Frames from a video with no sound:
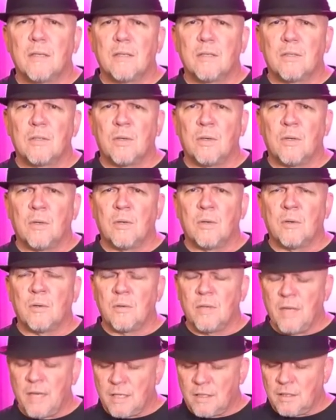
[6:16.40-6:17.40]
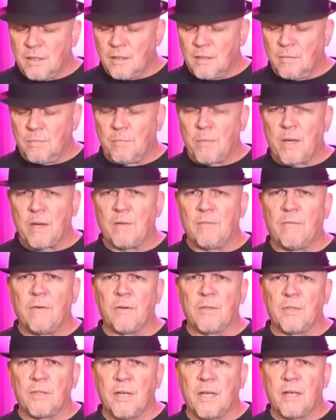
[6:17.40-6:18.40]
So yes, better
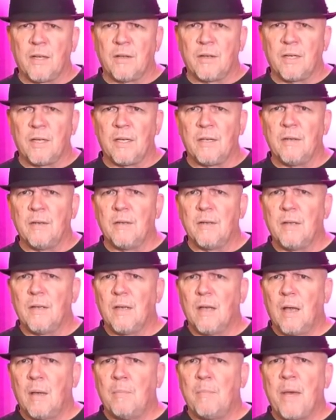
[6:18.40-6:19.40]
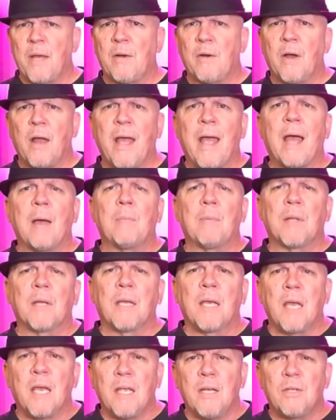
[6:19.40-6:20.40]
functionality, a better
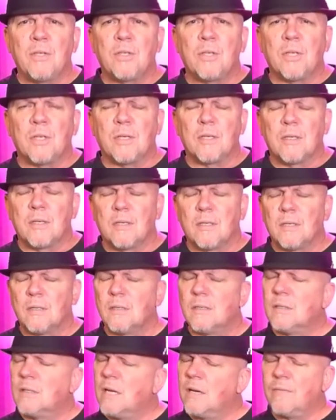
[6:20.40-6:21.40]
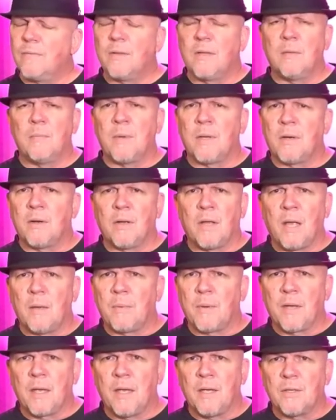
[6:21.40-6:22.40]
application, definitely a better
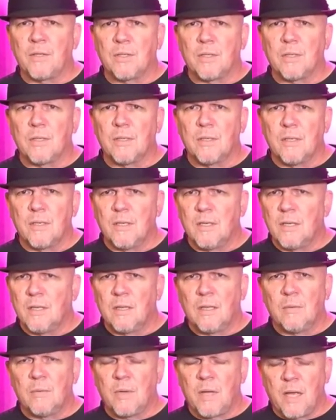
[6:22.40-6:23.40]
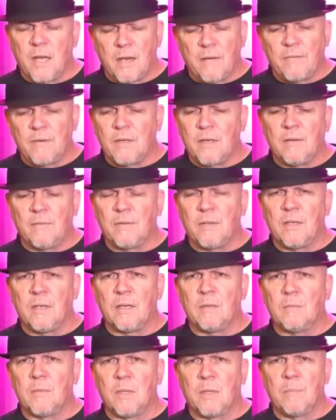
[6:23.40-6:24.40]
application. That would have to definitely
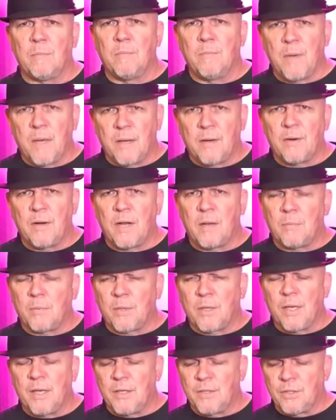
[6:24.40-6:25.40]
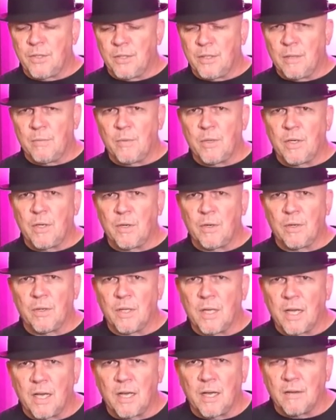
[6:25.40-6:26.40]
come with a better application than we
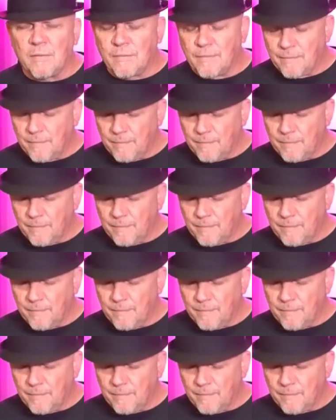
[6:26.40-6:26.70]
currently have.